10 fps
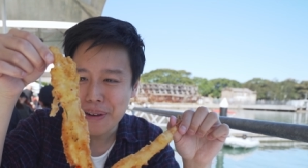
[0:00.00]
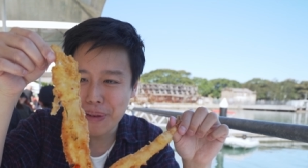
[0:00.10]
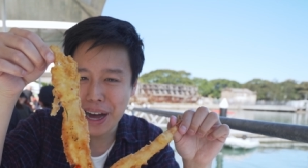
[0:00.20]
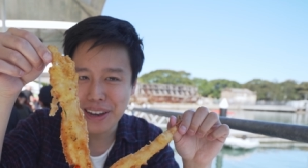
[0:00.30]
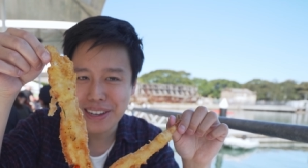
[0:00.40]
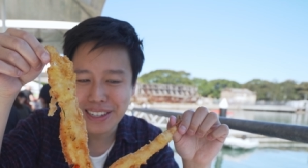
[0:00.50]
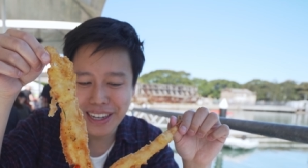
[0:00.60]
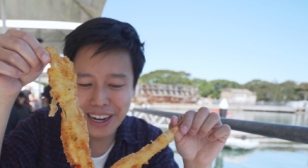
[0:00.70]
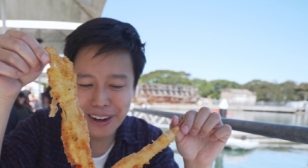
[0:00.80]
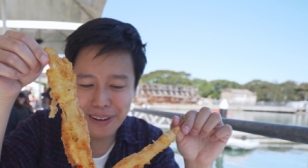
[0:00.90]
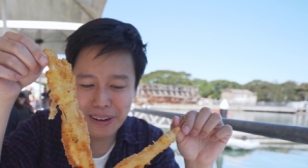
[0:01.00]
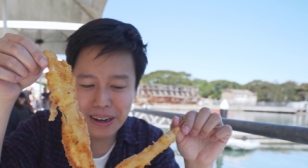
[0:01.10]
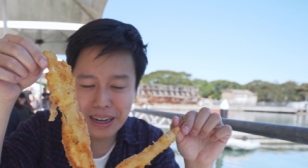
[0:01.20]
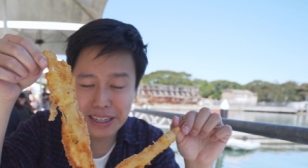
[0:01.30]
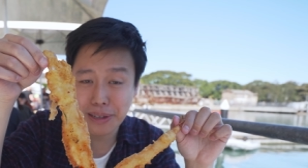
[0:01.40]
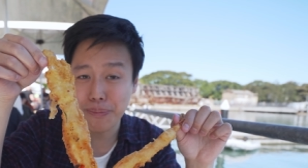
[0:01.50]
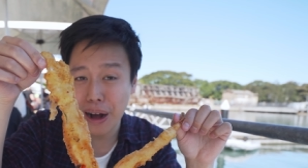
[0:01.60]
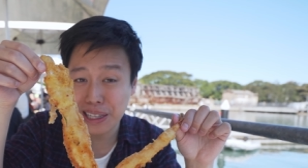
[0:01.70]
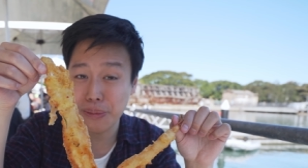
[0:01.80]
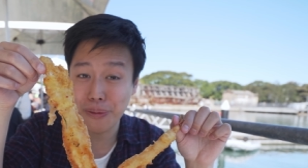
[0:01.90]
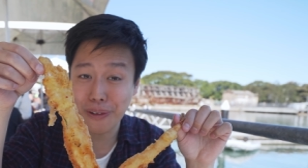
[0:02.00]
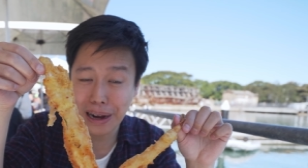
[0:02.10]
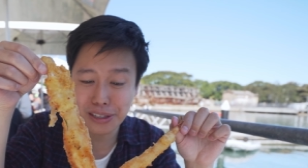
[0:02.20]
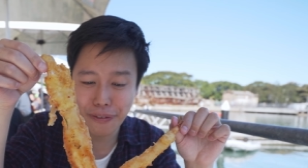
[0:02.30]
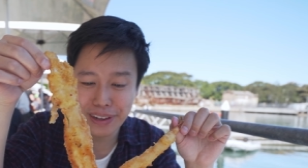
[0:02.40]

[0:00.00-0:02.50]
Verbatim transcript: but you know, it's impossible for us to